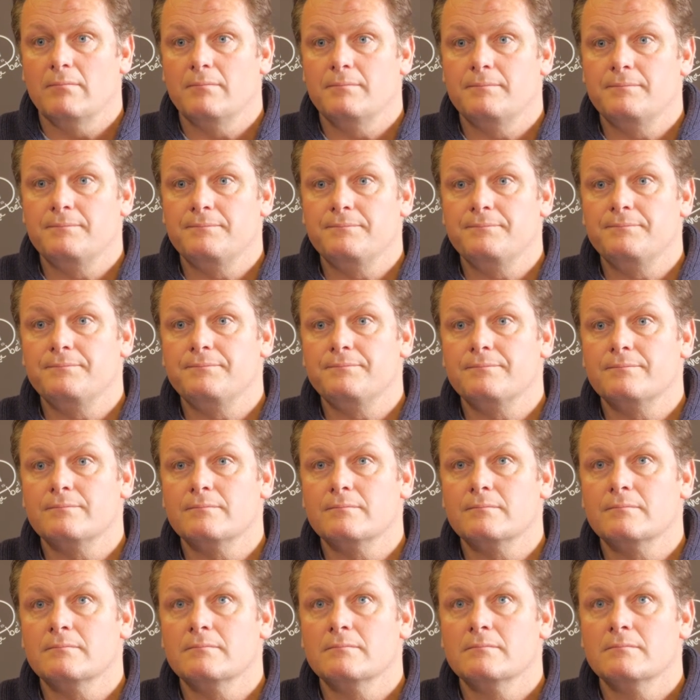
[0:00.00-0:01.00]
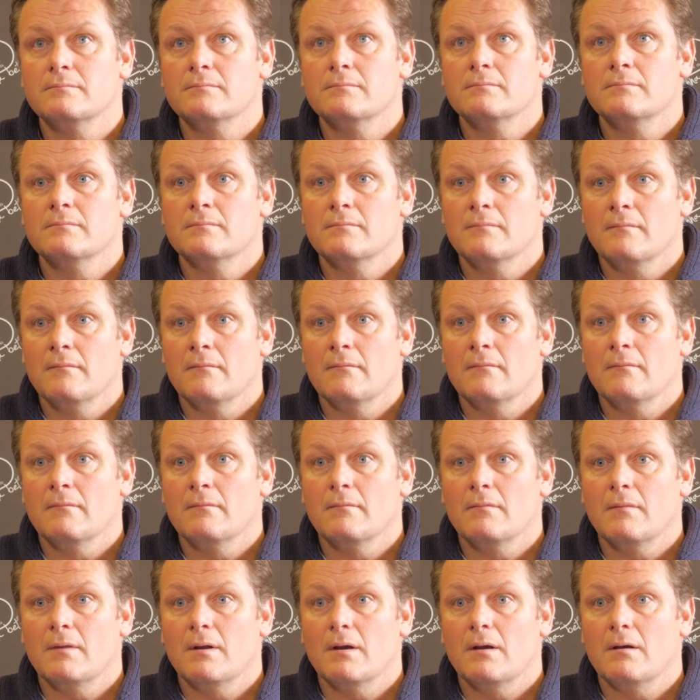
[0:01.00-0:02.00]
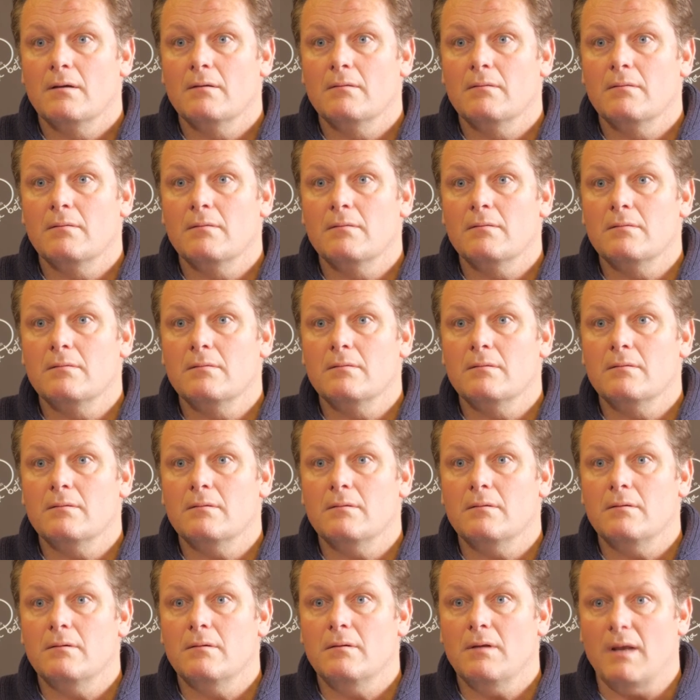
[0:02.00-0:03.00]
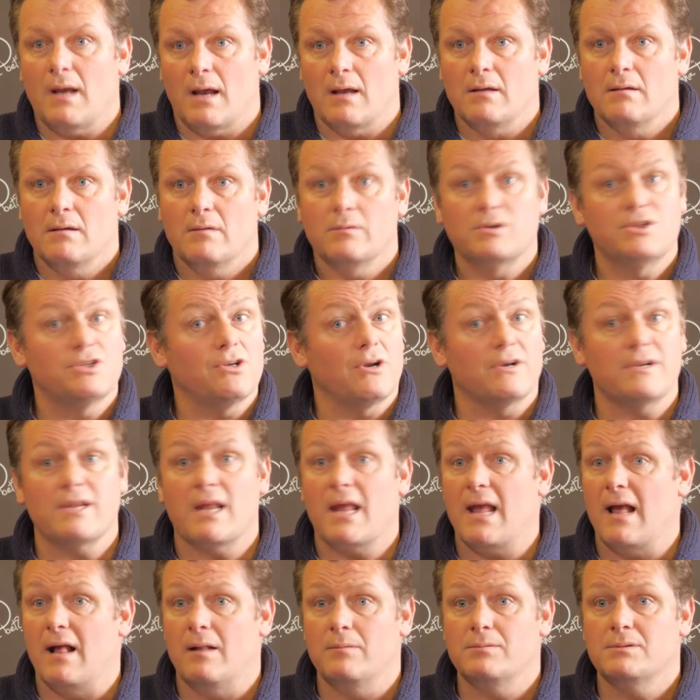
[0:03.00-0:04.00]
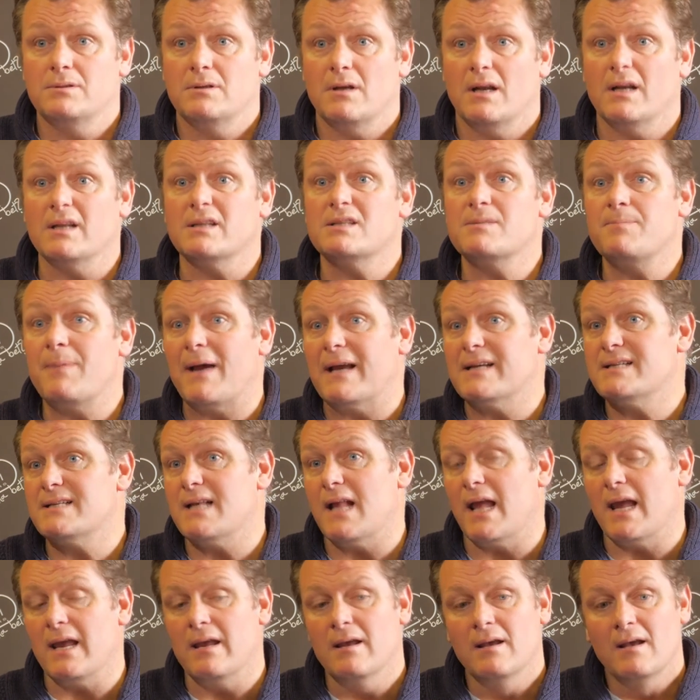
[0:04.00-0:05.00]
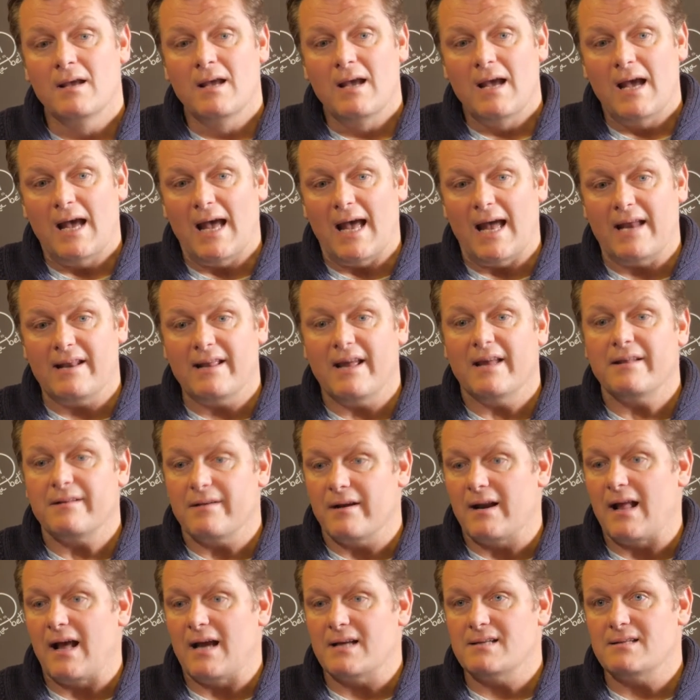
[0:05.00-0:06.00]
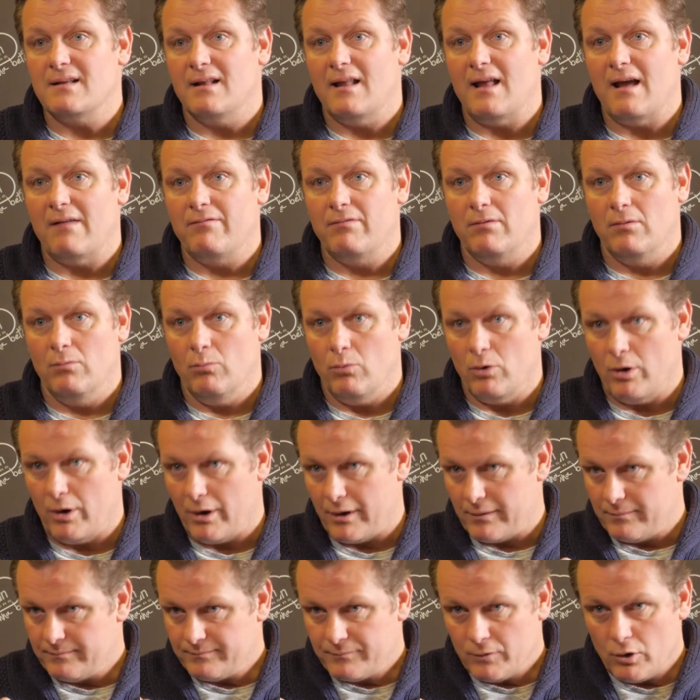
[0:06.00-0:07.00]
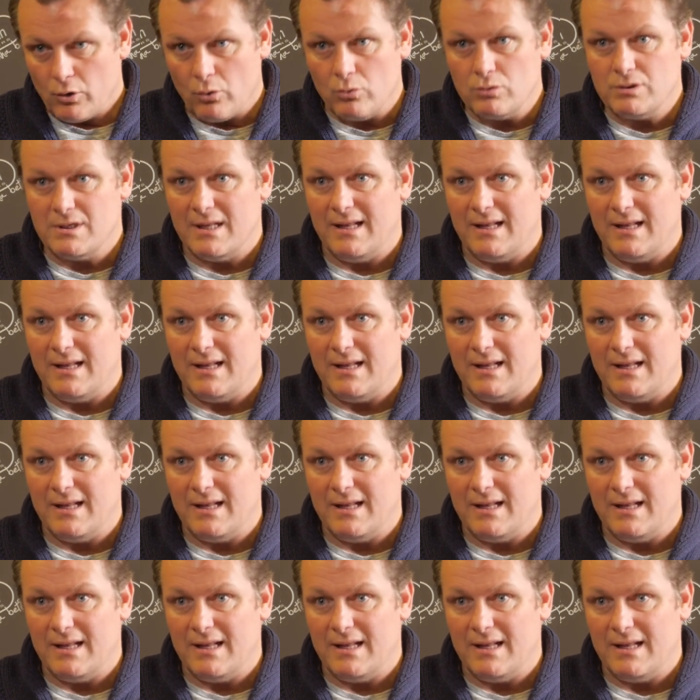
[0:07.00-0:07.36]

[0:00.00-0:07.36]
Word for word: we're getting a wee bit of the rub of the green now. Yeah, which certainly helps, and especially at international level, where those